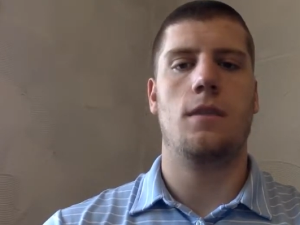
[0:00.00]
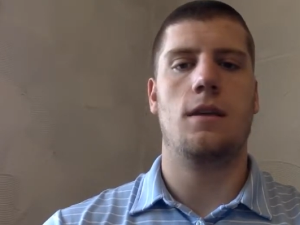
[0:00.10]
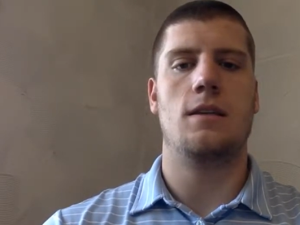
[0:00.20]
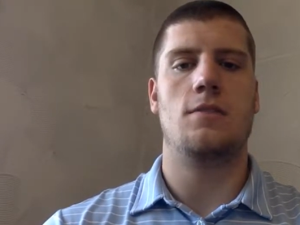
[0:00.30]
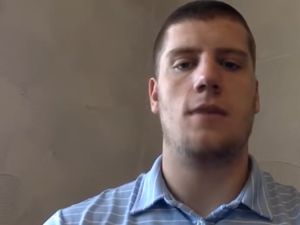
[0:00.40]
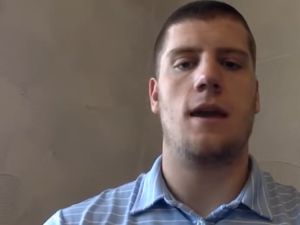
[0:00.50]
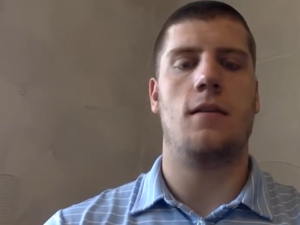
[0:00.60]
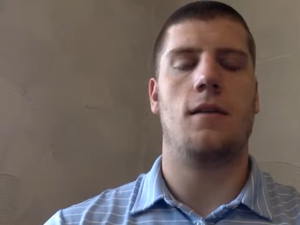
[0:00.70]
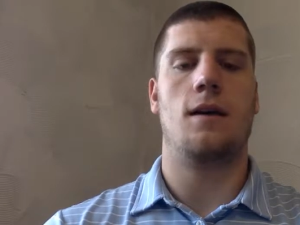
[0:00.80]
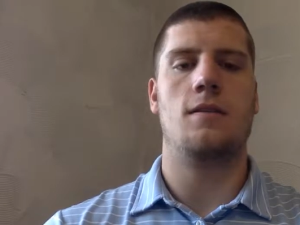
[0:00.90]
is to
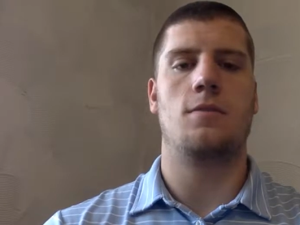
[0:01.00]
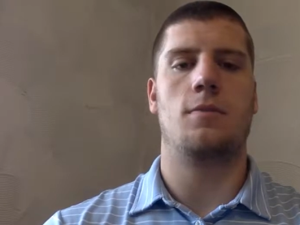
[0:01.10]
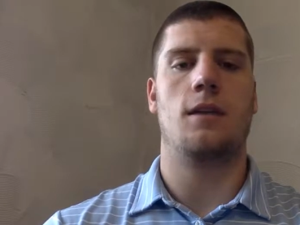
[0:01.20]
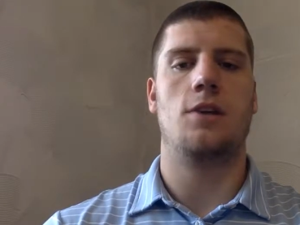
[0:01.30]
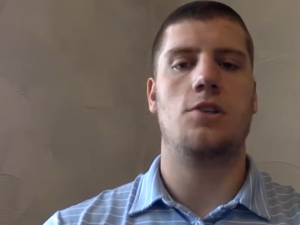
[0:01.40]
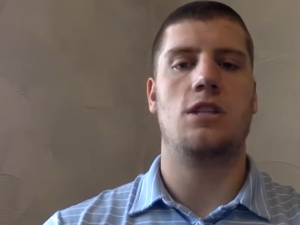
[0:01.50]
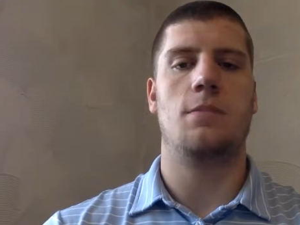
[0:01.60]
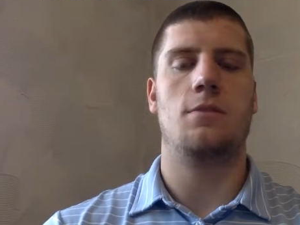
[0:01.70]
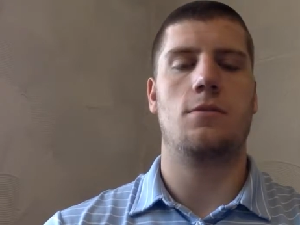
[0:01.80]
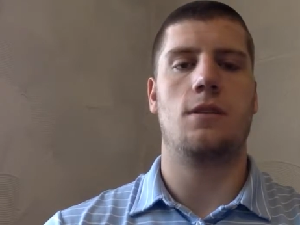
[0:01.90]
analyze the
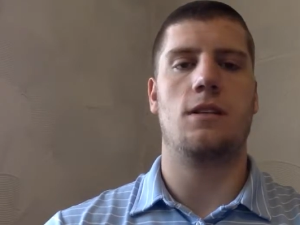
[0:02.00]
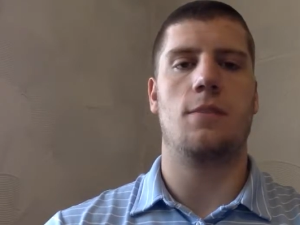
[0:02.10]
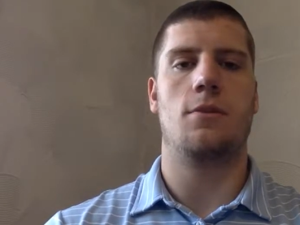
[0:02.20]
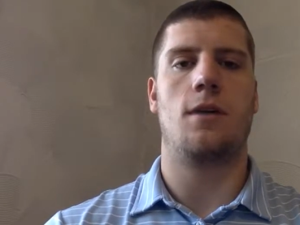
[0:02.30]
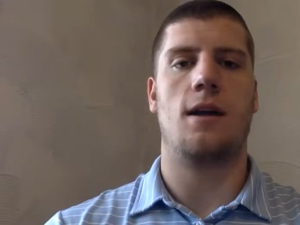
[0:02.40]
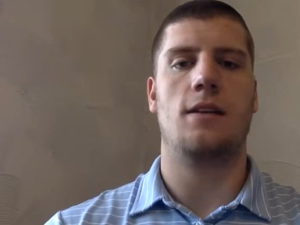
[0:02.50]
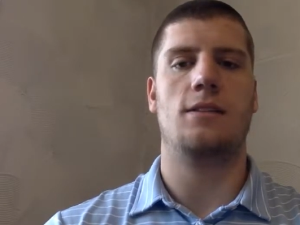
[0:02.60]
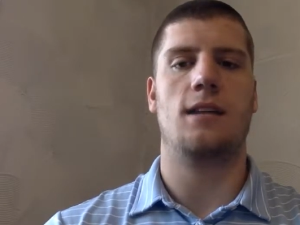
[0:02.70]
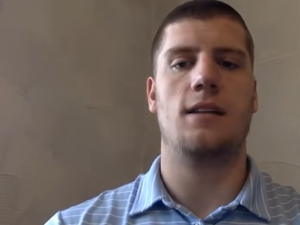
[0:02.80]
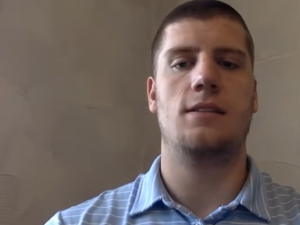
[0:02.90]
relationship between democratic
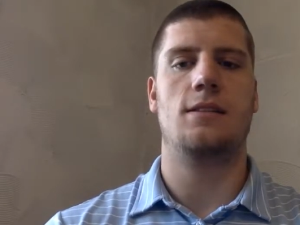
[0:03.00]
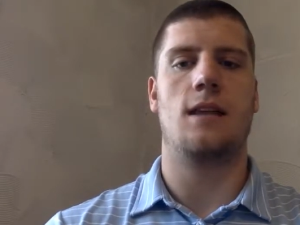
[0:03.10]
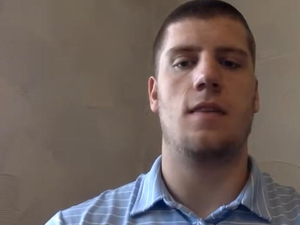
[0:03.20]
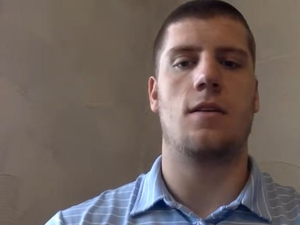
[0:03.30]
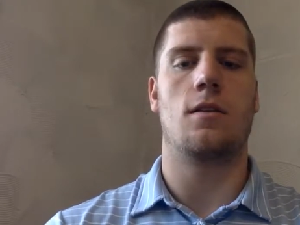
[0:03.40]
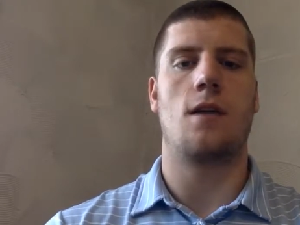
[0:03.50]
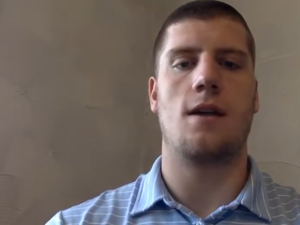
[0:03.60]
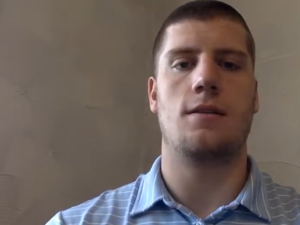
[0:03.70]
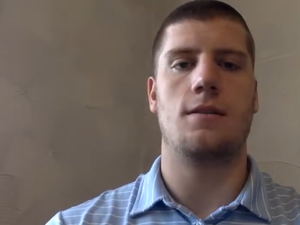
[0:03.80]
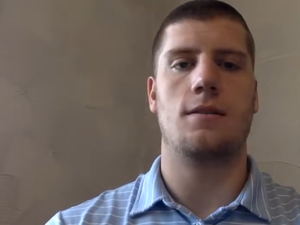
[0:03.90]
states and their
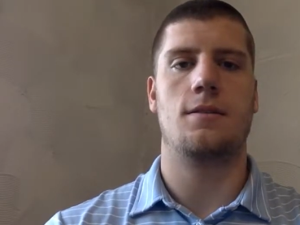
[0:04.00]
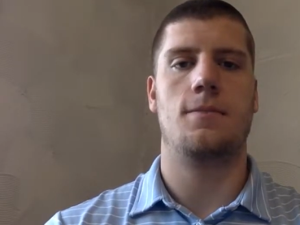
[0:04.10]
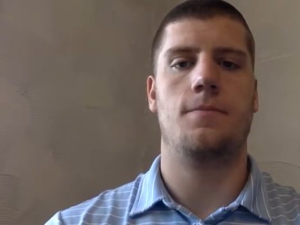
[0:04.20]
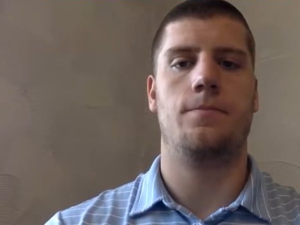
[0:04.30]
alliances.